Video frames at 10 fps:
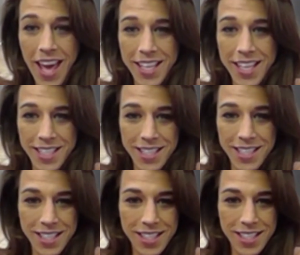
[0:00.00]
it
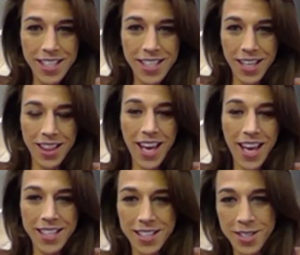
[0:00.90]
tastes.
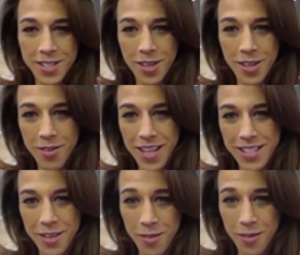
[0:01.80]
It tastes,
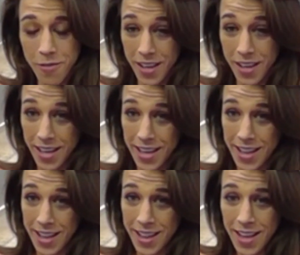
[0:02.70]
so that's a good
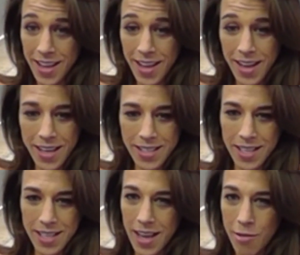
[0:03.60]
thing. And
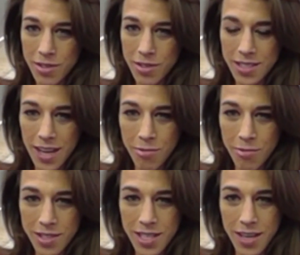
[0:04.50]
like I said, I
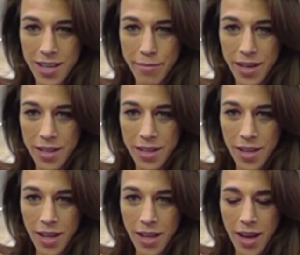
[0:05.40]
was there,
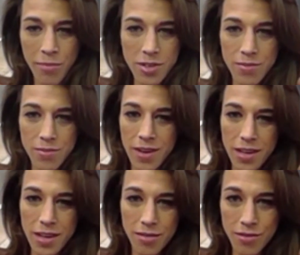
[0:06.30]
but I'm more
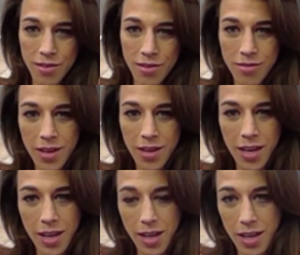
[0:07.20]
smart,
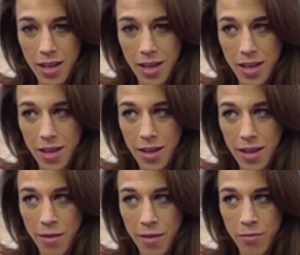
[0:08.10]

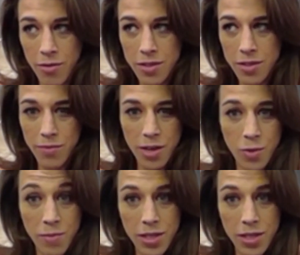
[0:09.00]
I'm more
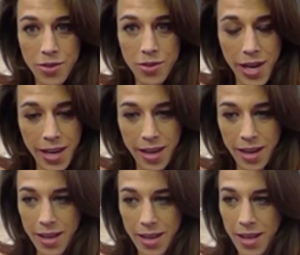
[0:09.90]
smart with my
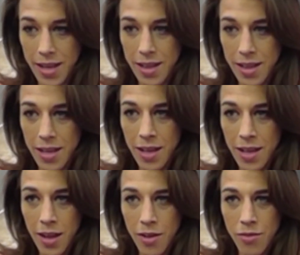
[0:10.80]
training,
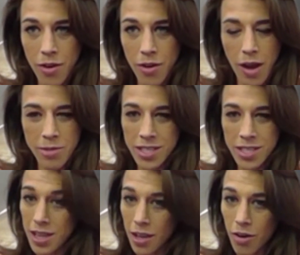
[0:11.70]
and
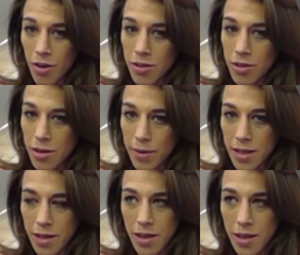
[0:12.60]
I'm just getting
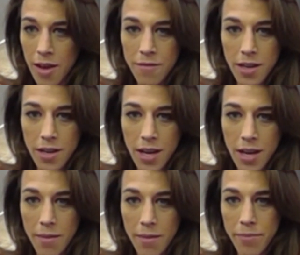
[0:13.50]
older. But
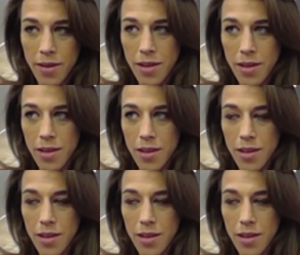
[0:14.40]
every camp,